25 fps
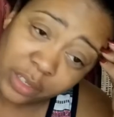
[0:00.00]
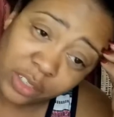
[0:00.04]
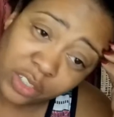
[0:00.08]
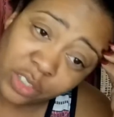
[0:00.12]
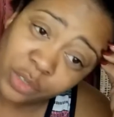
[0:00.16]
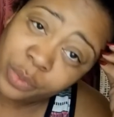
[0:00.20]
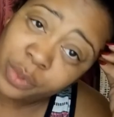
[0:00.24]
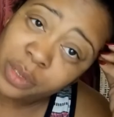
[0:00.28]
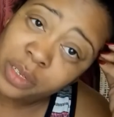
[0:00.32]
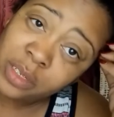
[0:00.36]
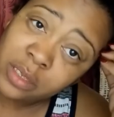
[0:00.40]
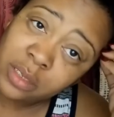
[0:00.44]

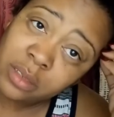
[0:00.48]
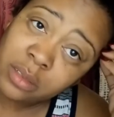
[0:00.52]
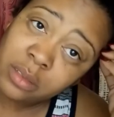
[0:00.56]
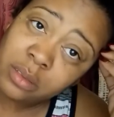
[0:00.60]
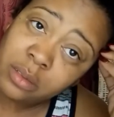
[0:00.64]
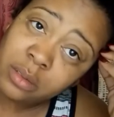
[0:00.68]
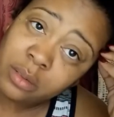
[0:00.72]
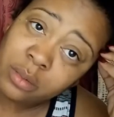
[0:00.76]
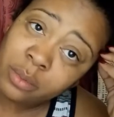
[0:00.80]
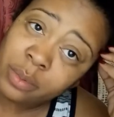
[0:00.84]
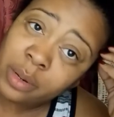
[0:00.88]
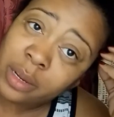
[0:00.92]
Sharice
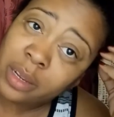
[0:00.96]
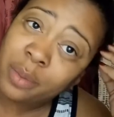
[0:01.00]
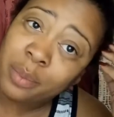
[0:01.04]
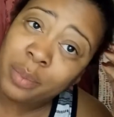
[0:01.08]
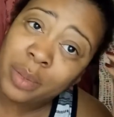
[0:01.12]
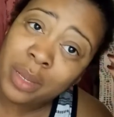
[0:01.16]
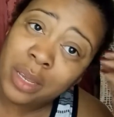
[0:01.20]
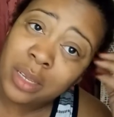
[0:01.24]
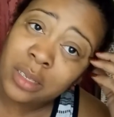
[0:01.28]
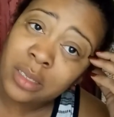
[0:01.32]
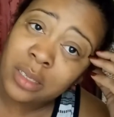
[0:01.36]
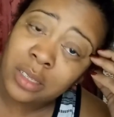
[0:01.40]

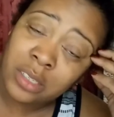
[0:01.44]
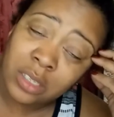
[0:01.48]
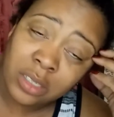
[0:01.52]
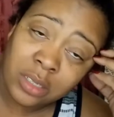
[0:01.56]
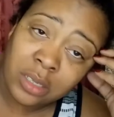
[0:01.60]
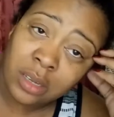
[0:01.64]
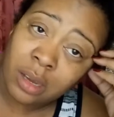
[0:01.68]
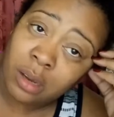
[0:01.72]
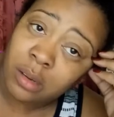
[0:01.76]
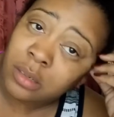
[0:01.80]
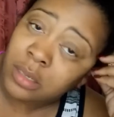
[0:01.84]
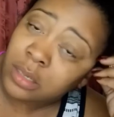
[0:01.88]
recommends that she
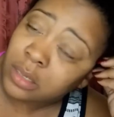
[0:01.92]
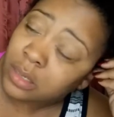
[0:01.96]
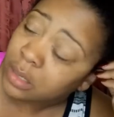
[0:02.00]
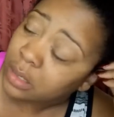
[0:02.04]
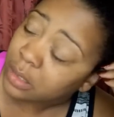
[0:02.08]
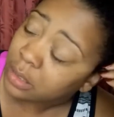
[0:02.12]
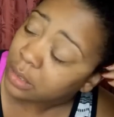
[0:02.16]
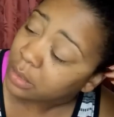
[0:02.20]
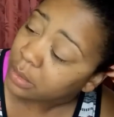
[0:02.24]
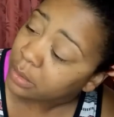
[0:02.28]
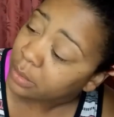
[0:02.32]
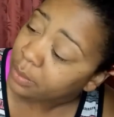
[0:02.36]
talk
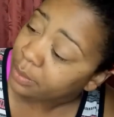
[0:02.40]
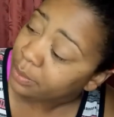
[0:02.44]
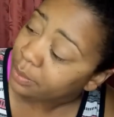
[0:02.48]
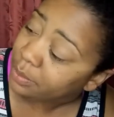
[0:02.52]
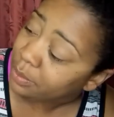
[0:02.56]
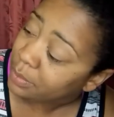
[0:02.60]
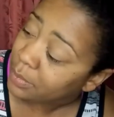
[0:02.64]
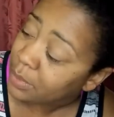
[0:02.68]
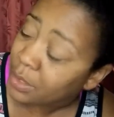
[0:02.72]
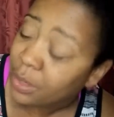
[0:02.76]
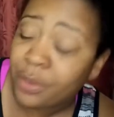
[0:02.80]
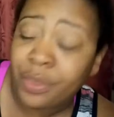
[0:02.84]
to
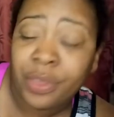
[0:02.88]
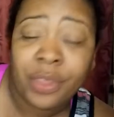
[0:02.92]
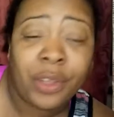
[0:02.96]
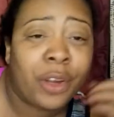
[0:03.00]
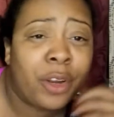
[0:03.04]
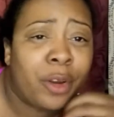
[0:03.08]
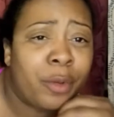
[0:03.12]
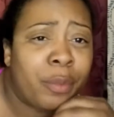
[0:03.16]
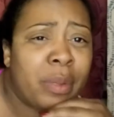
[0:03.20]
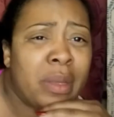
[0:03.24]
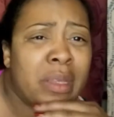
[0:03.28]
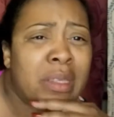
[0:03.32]
her
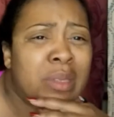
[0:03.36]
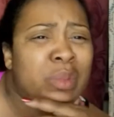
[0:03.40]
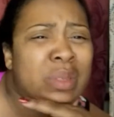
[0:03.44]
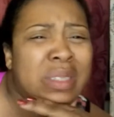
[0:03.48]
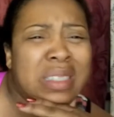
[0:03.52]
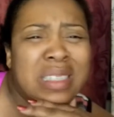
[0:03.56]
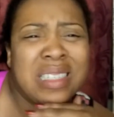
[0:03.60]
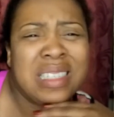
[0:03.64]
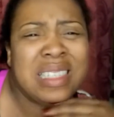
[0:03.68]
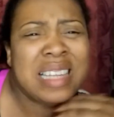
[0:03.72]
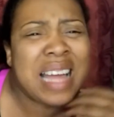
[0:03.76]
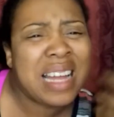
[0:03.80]
therapist, which
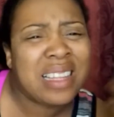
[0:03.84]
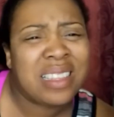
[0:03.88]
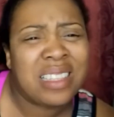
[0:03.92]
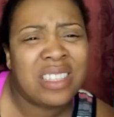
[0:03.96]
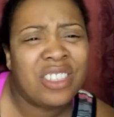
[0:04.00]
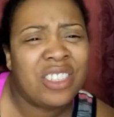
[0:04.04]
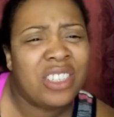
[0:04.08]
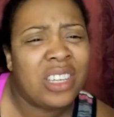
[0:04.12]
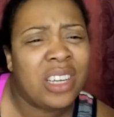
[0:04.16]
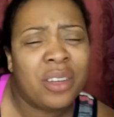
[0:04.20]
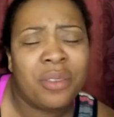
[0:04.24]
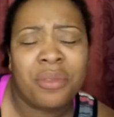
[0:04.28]
is Dr.
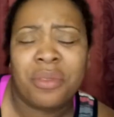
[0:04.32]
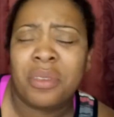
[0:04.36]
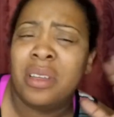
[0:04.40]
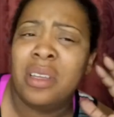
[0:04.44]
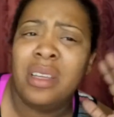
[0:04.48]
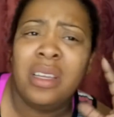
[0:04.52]
Jeff.